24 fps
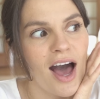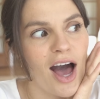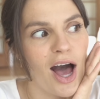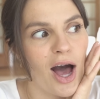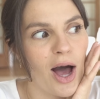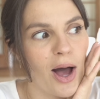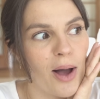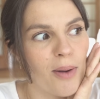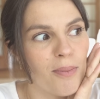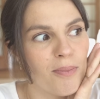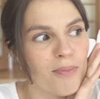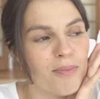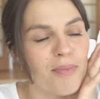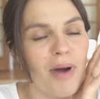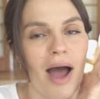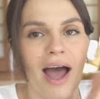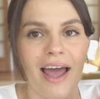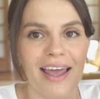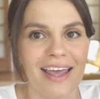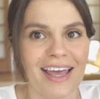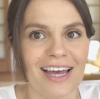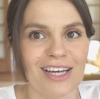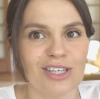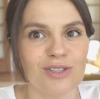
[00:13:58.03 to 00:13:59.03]
Um, I
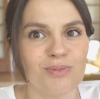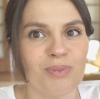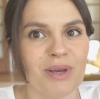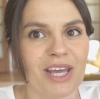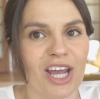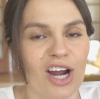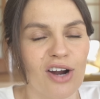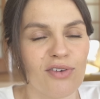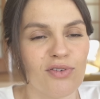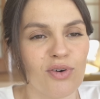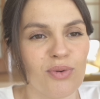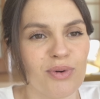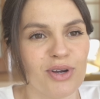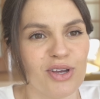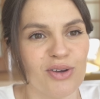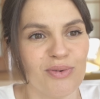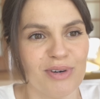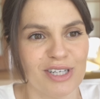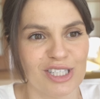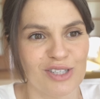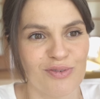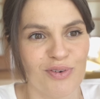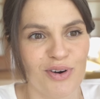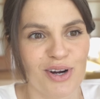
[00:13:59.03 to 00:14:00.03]
guess be careful what you
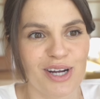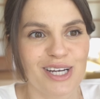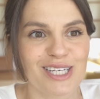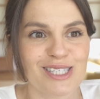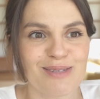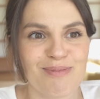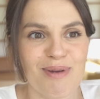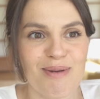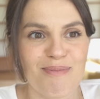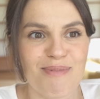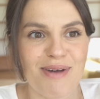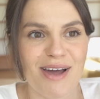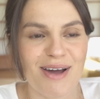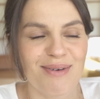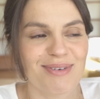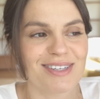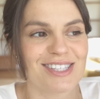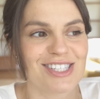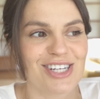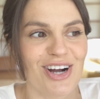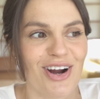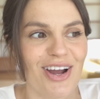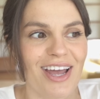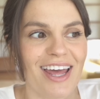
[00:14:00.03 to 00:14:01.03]
wish for because maybe I would
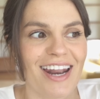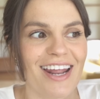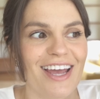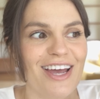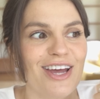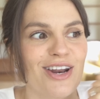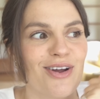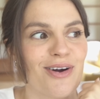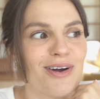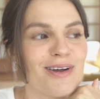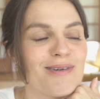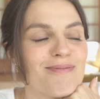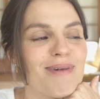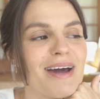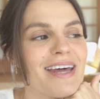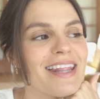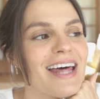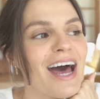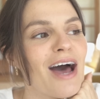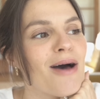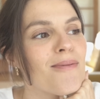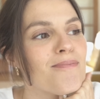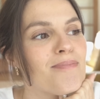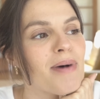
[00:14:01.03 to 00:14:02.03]
start getting annoyed by
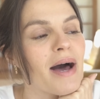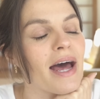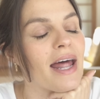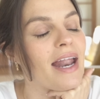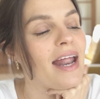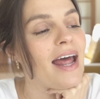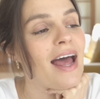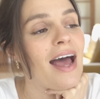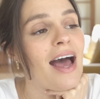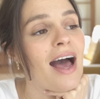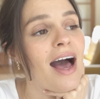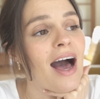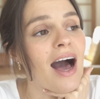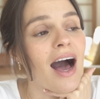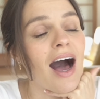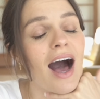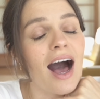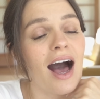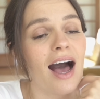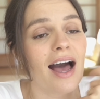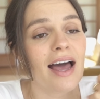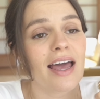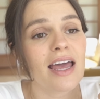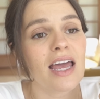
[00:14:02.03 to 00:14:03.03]
that, but
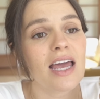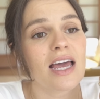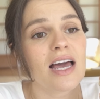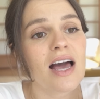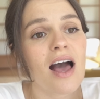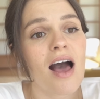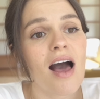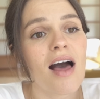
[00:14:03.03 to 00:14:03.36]
I